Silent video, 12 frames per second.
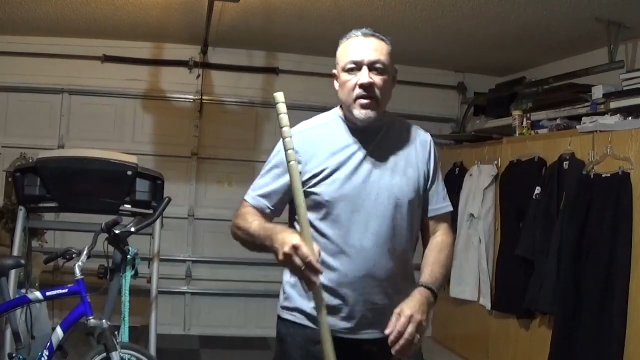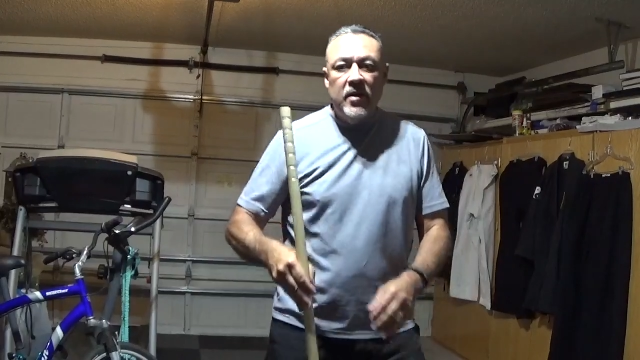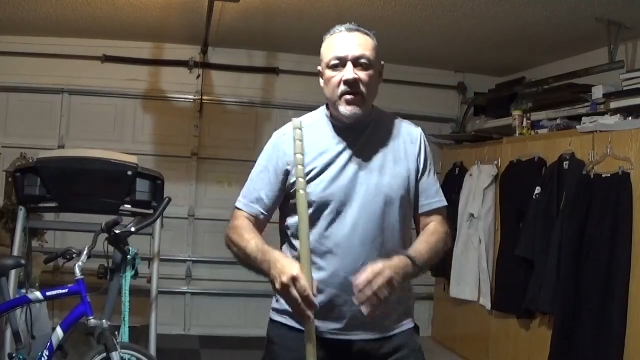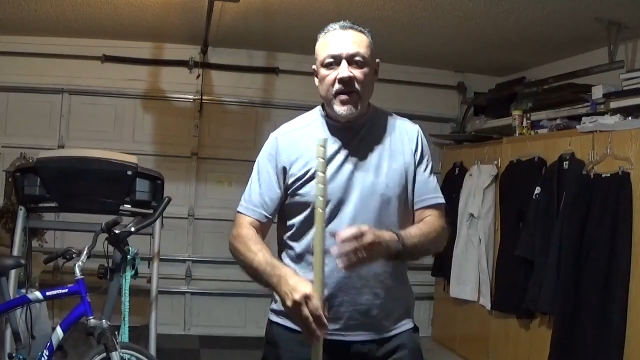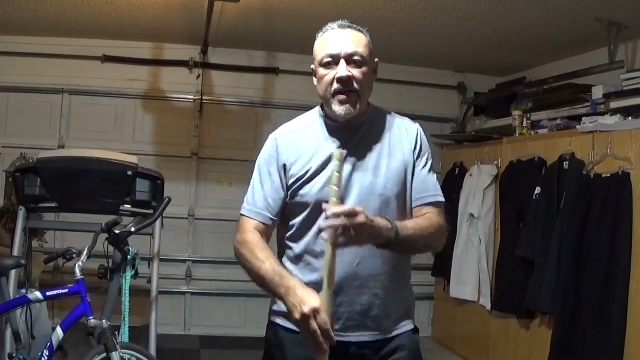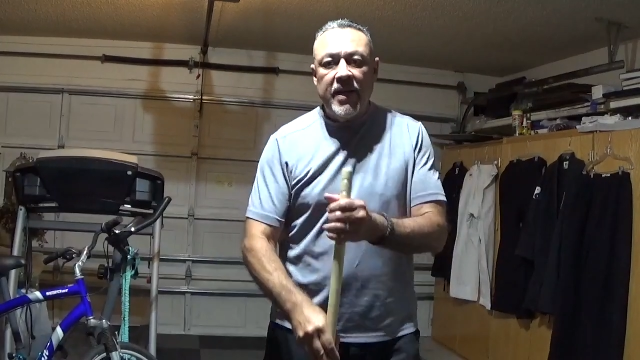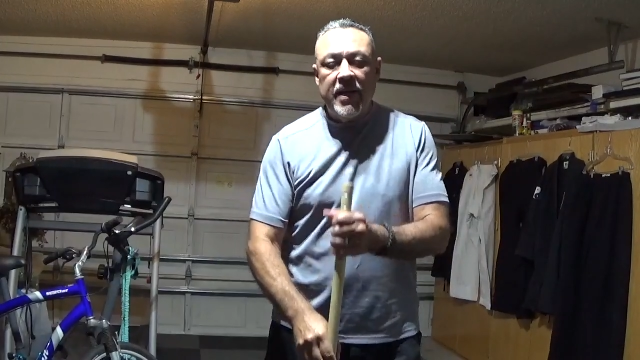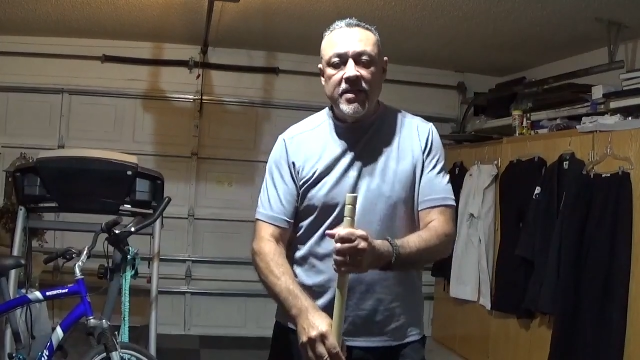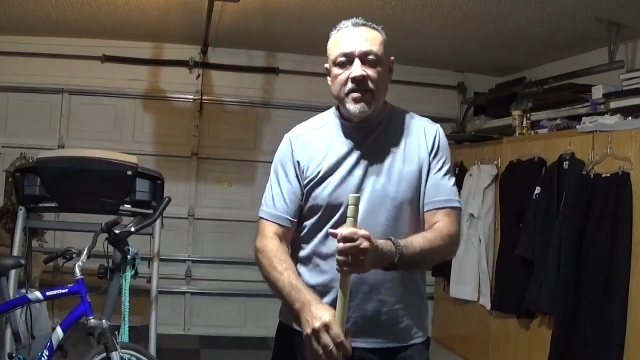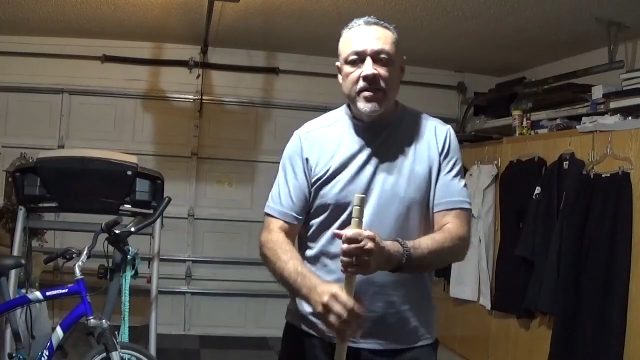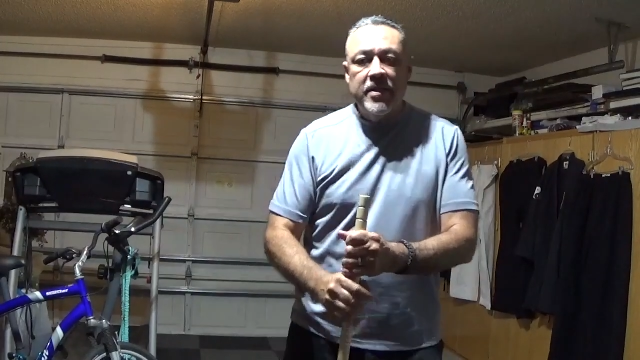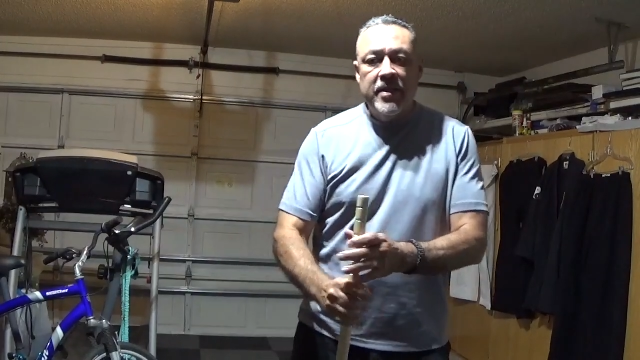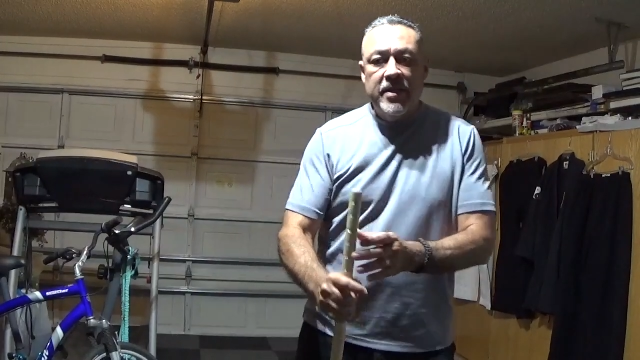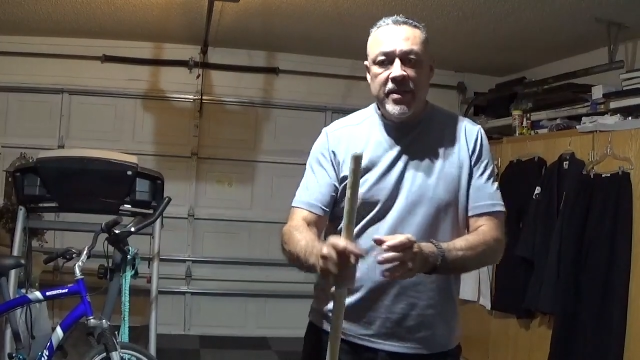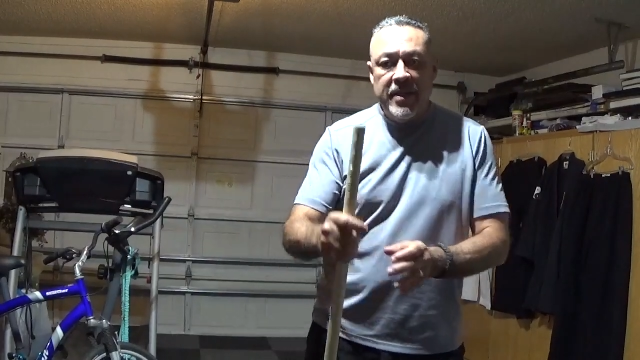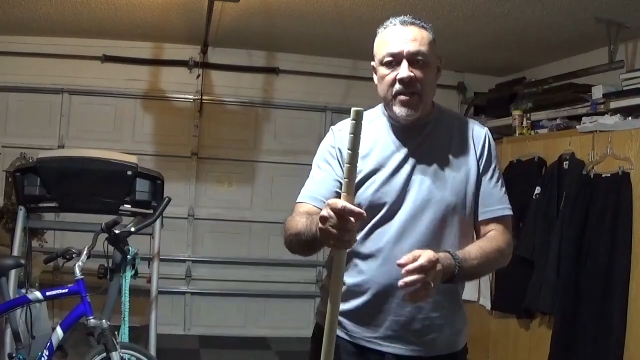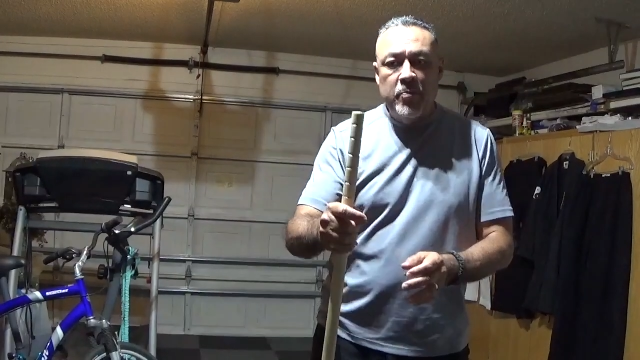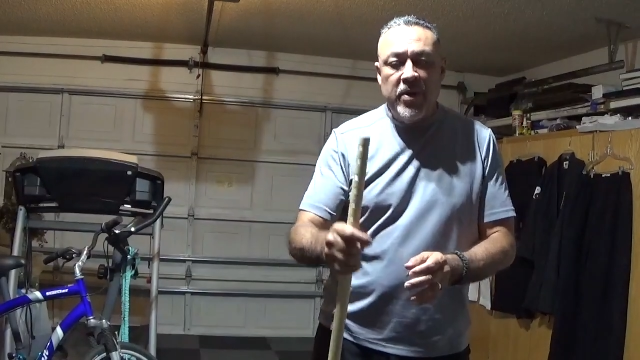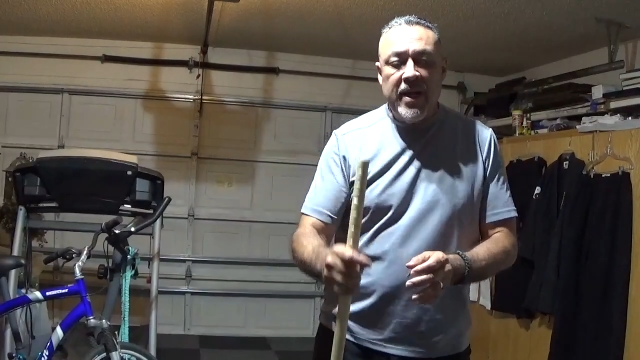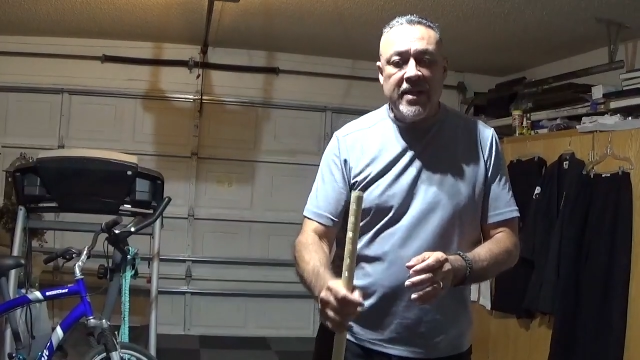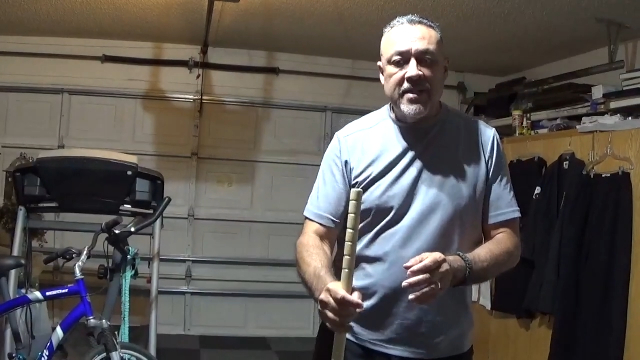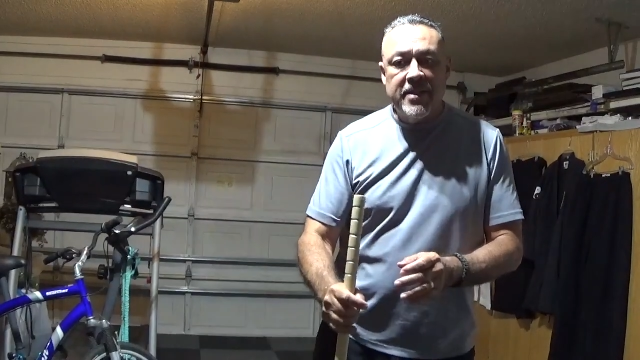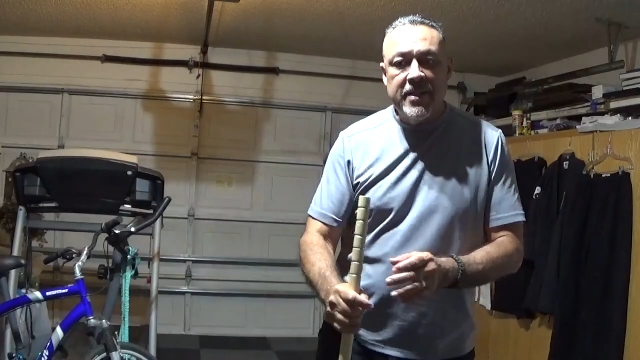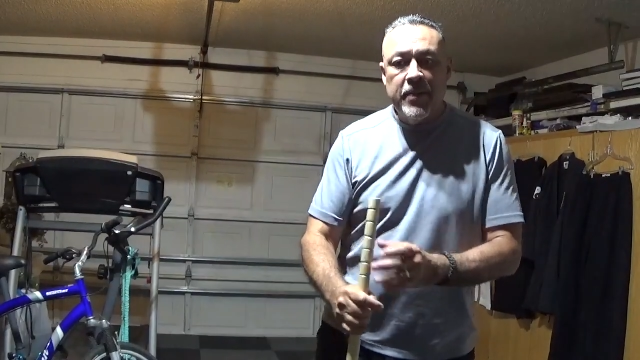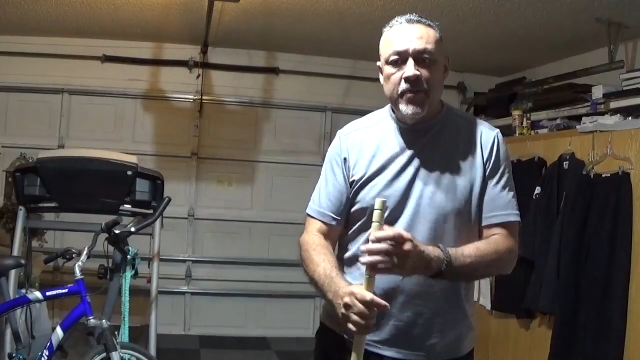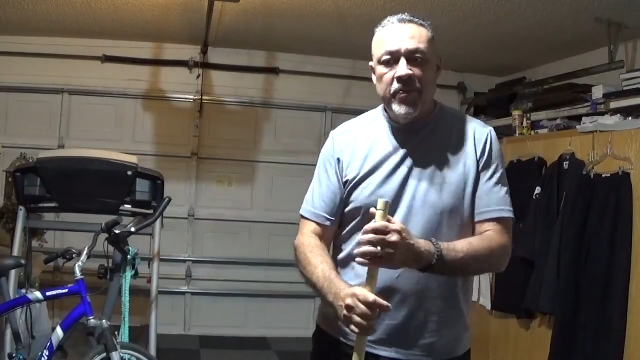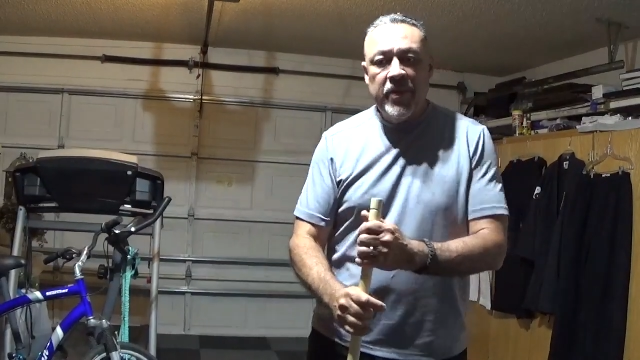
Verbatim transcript: All right, guys, keep practicing.